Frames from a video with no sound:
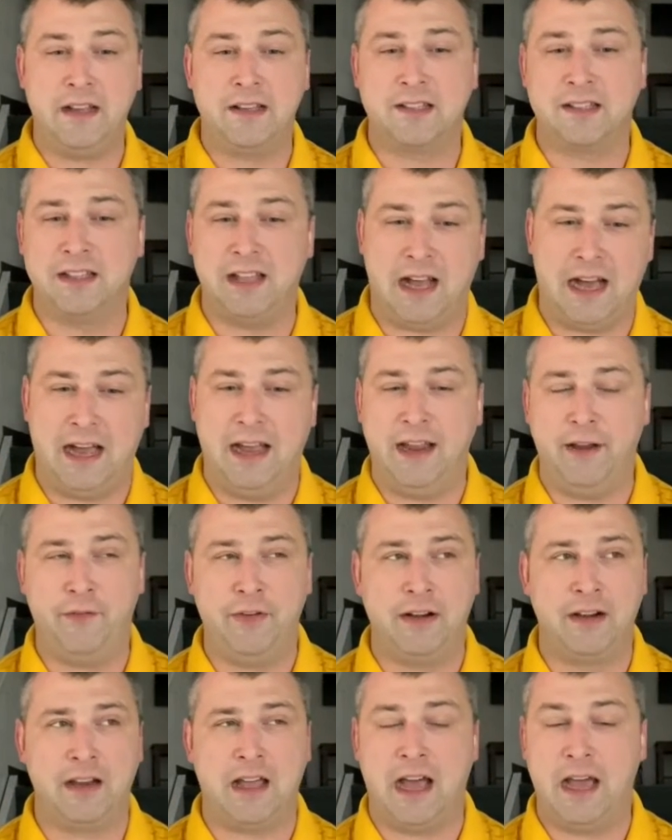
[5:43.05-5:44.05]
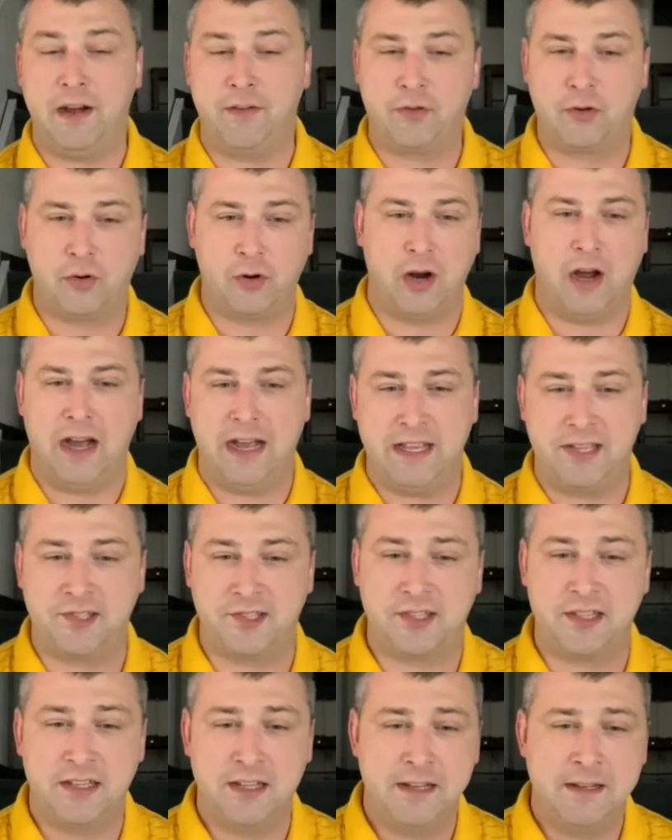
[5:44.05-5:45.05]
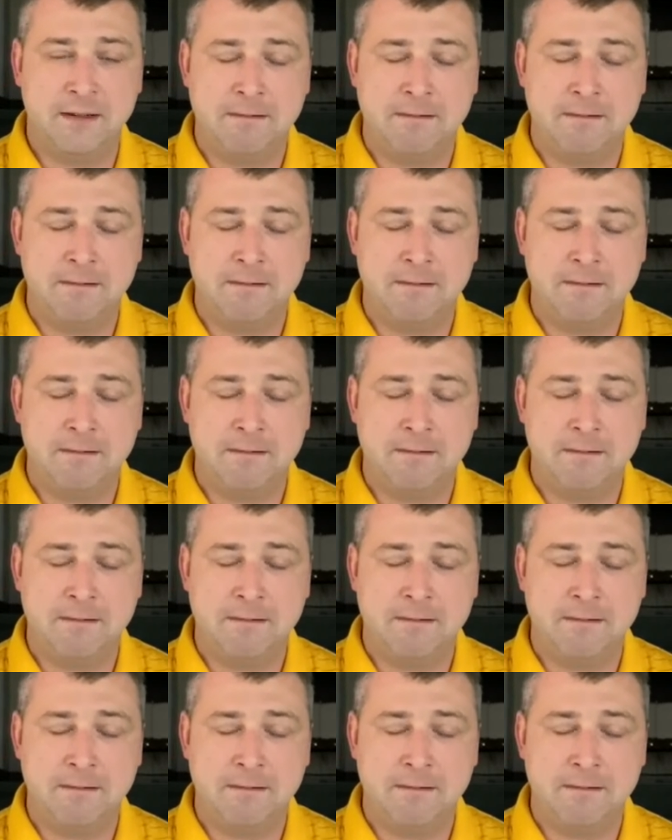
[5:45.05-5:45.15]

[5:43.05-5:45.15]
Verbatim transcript: his life in light of Christ